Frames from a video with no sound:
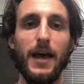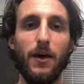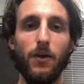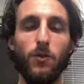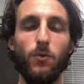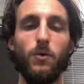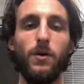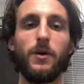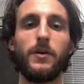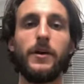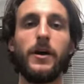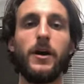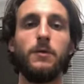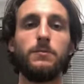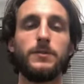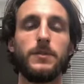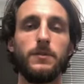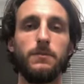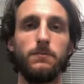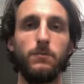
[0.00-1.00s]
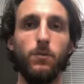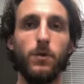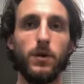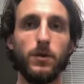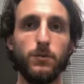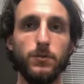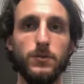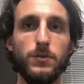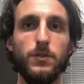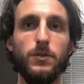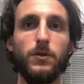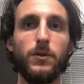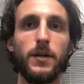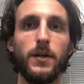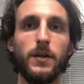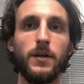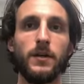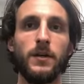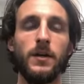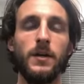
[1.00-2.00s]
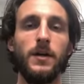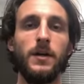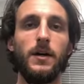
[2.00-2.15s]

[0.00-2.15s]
how the water helped him, what it was doing,